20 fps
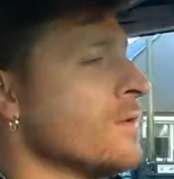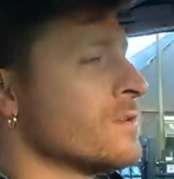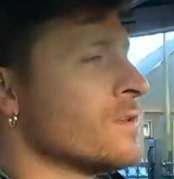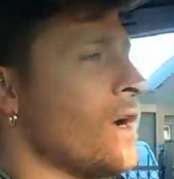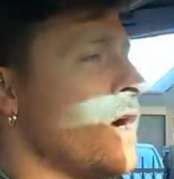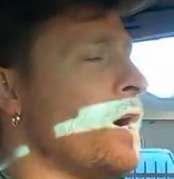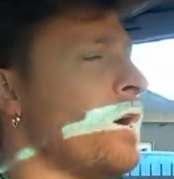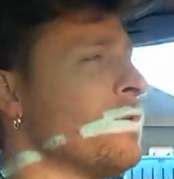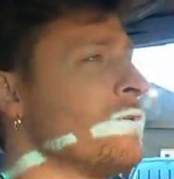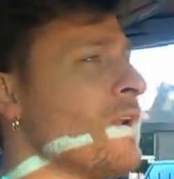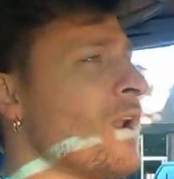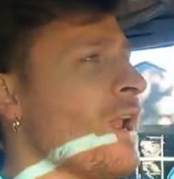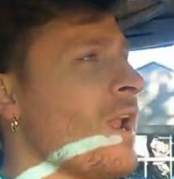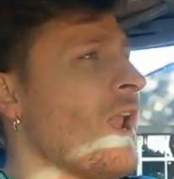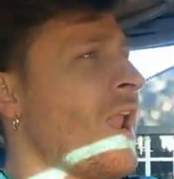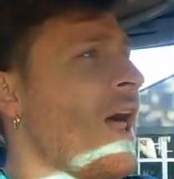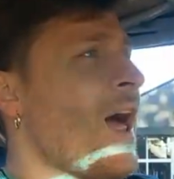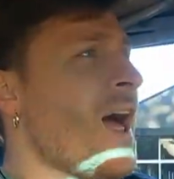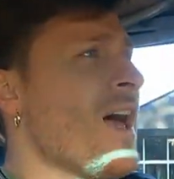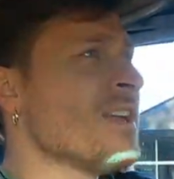So the
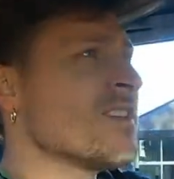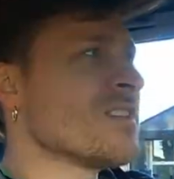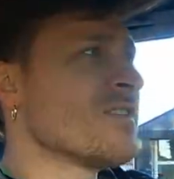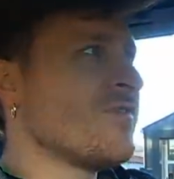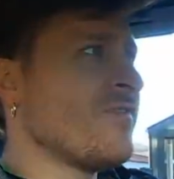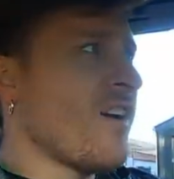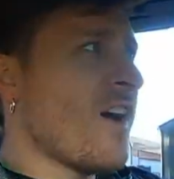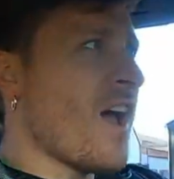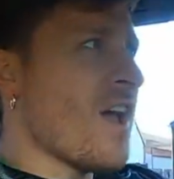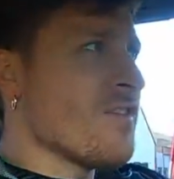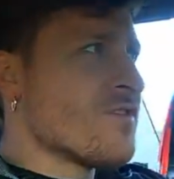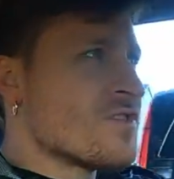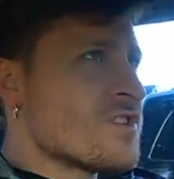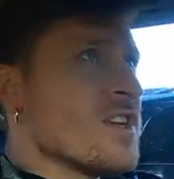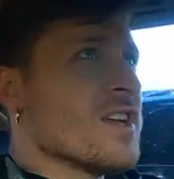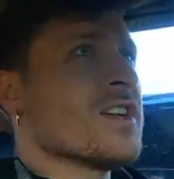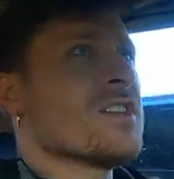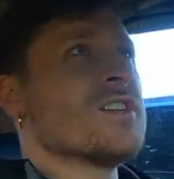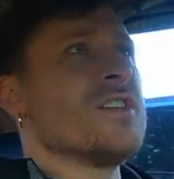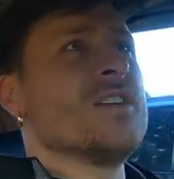last
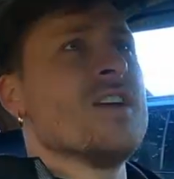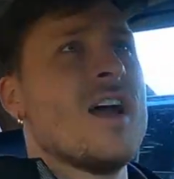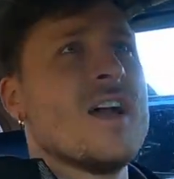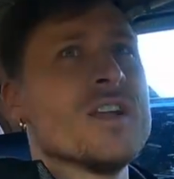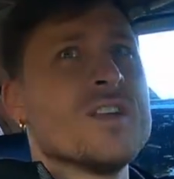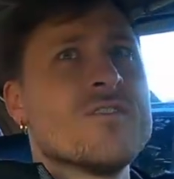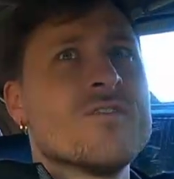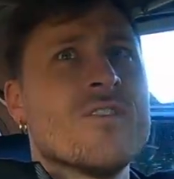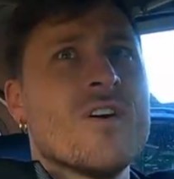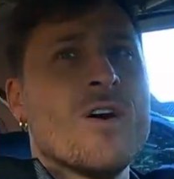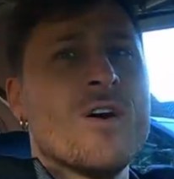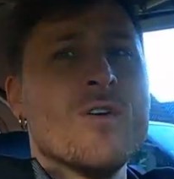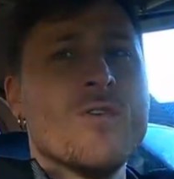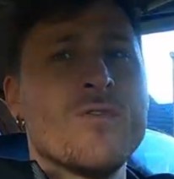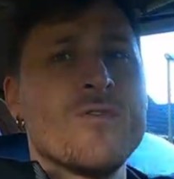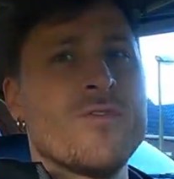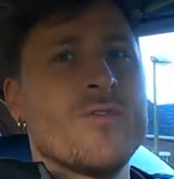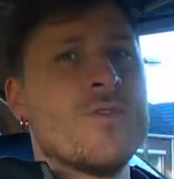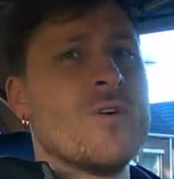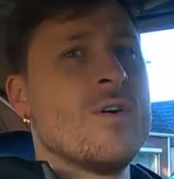560 I drove